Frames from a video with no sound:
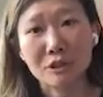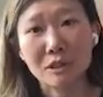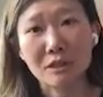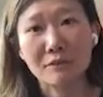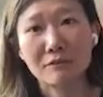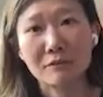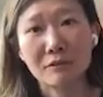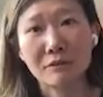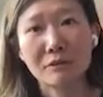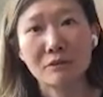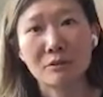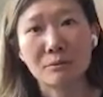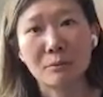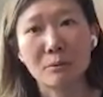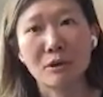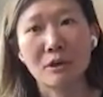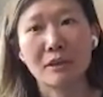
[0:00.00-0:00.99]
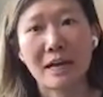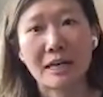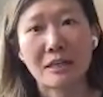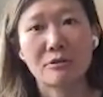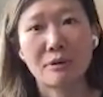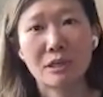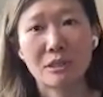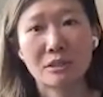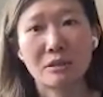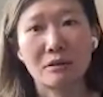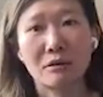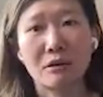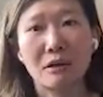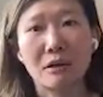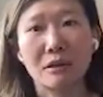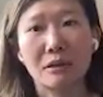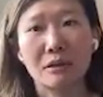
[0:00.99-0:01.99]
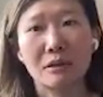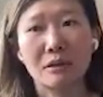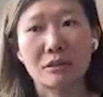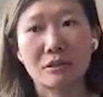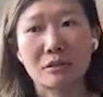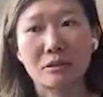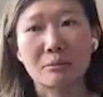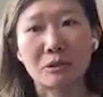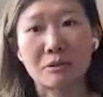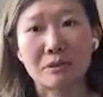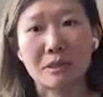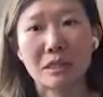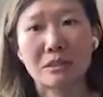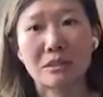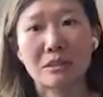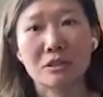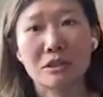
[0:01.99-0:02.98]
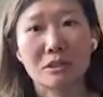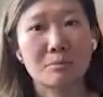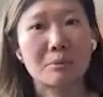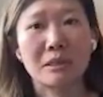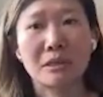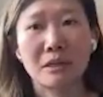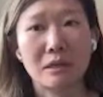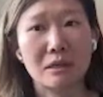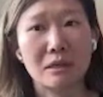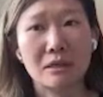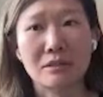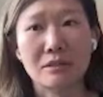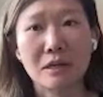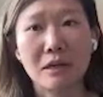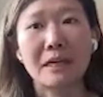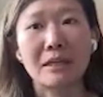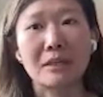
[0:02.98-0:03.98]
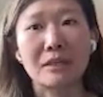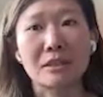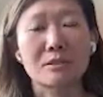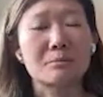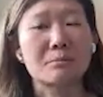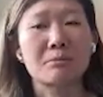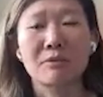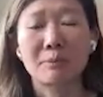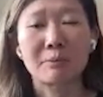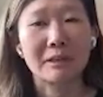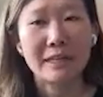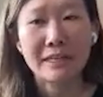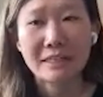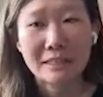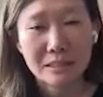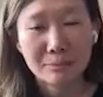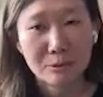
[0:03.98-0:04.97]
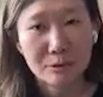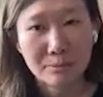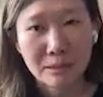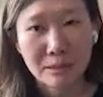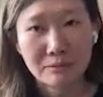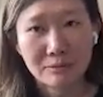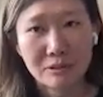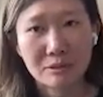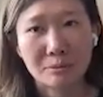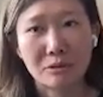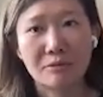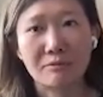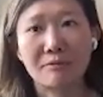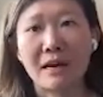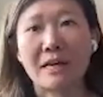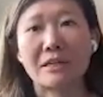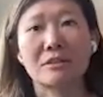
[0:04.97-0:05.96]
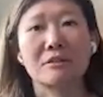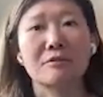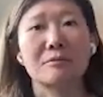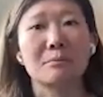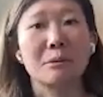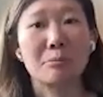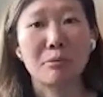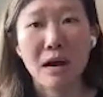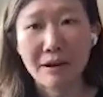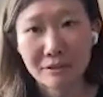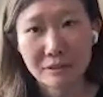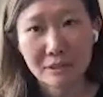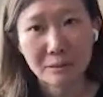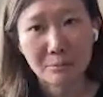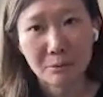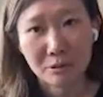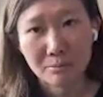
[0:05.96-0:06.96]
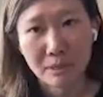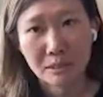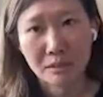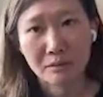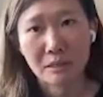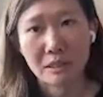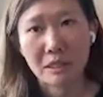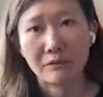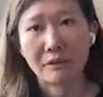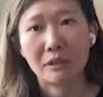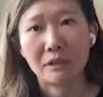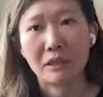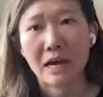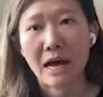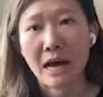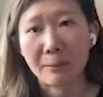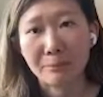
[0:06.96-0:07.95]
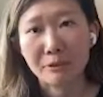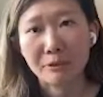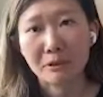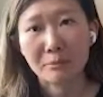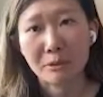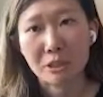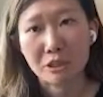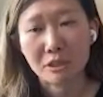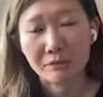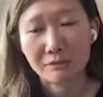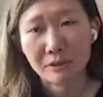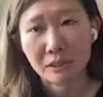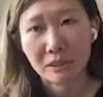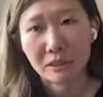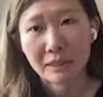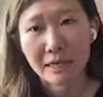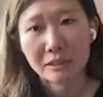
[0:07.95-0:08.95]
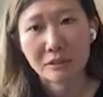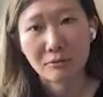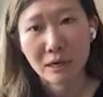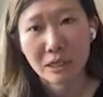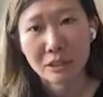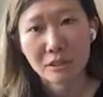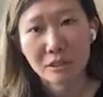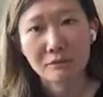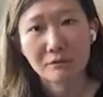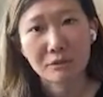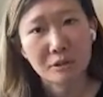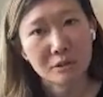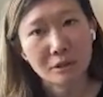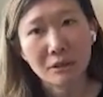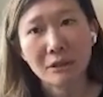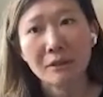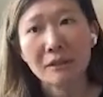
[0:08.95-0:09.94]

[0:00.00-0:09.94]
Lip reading: shift toward that direction on the consumer use cases just because it just from a latency perspective is so much faster. From a privacy perspective, I definitely think Apple's going to be shifting in that direction for sure.